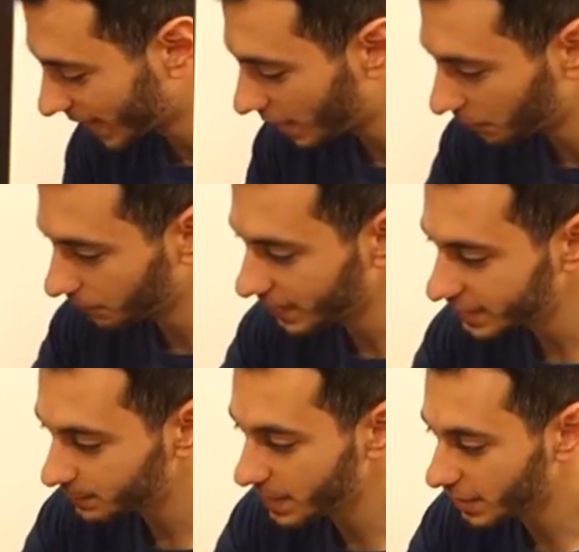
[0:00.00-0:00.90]
Now,
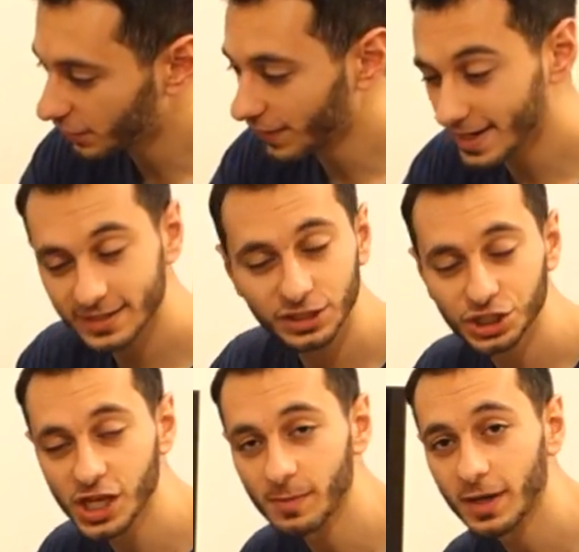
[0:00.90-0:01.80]
this speaker isn't
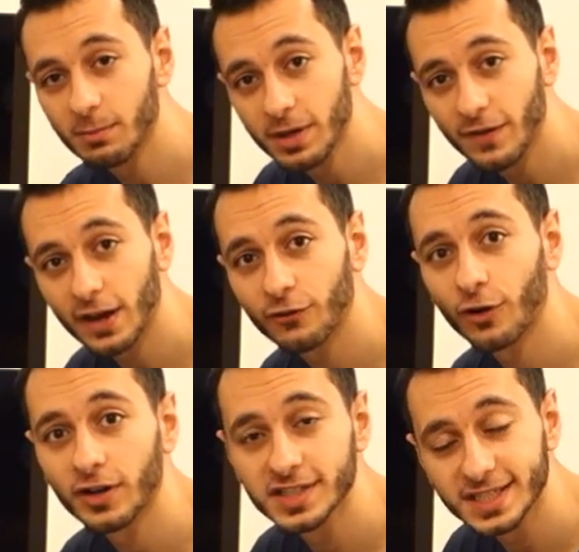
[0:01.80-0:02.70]
cheap. It can be found
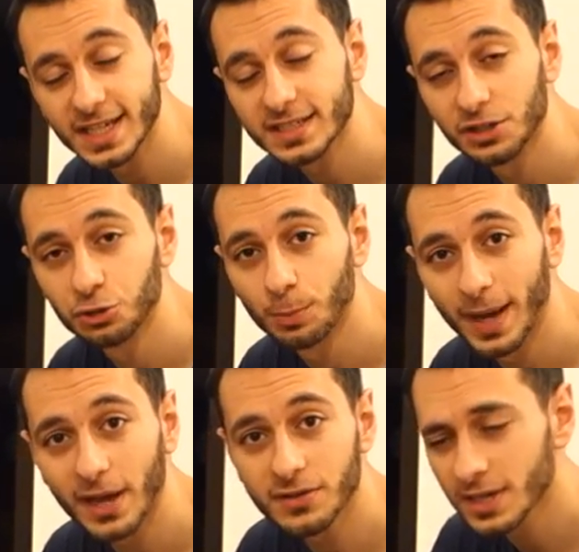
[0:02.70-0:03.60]
for around
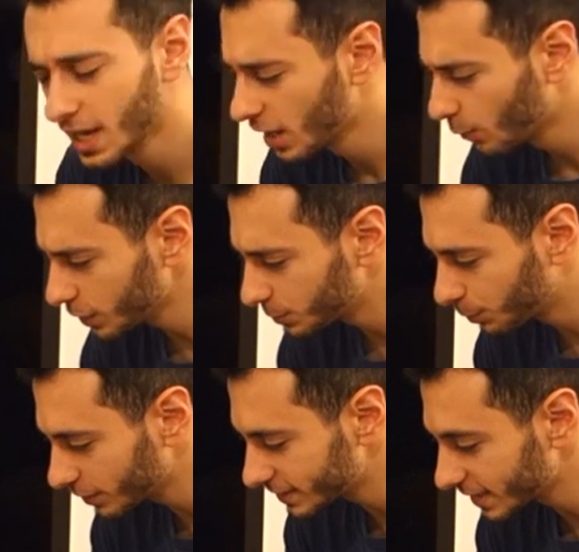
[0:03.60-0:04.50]
£600, which
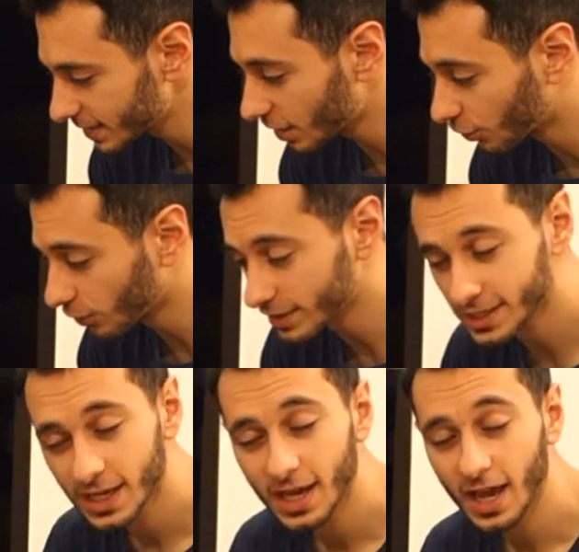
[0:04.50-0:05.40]
puts it across